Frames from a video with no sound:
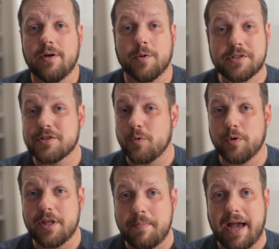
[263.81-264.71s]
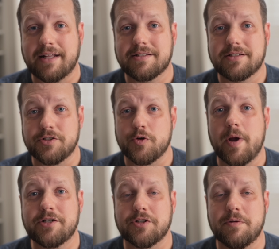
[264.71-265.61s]
Well, this is a really bad
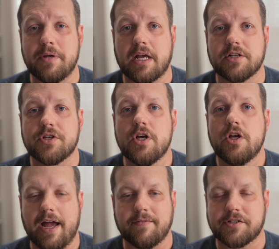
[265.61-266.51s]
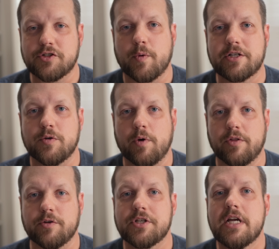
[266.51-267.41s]
situation because you have a situation where
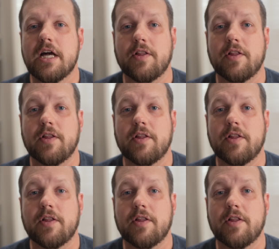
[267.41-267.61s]
there's